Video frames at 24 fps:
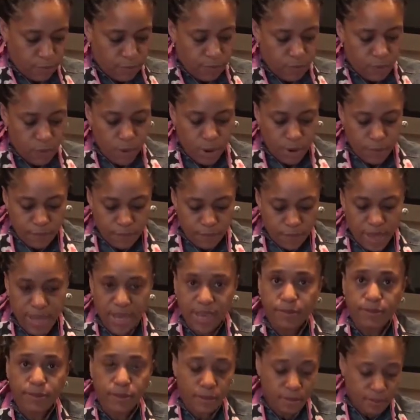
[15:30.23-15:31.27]
4 to
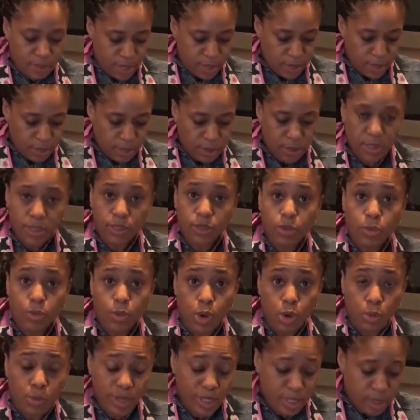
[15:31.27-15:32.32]
5 tomatoes. These are
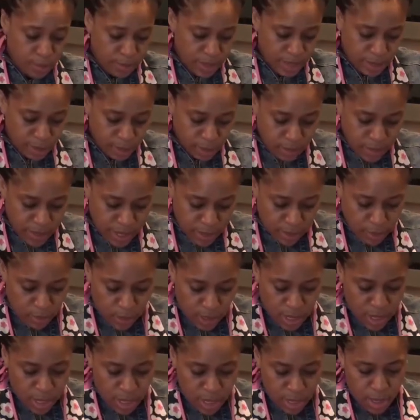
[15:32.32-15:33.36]
Roman tomatoes, by the
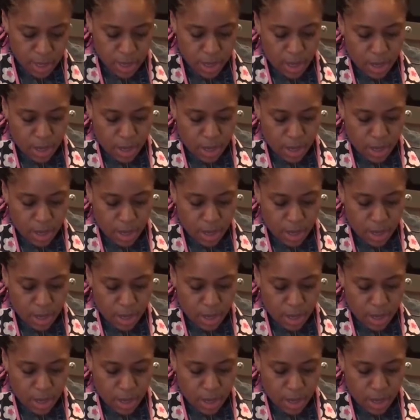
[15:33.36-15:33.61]
way.